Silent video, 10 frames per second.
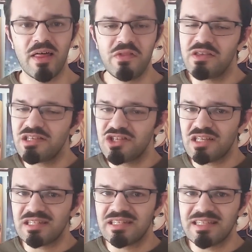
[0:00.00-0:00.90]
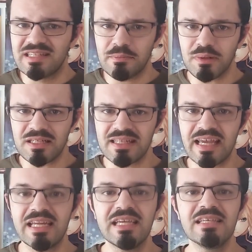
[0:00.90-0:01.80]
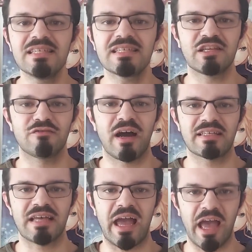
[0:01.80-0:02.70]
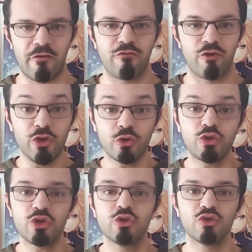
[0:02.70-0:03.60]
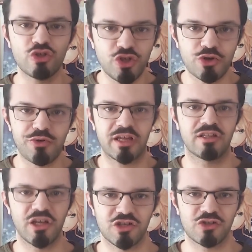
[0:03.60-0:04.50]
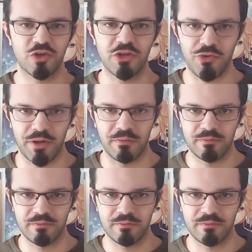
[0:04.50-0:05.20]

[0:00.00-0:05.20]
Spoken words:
this is just the simplest and easiest advice I have for you to use during Dungeon 23.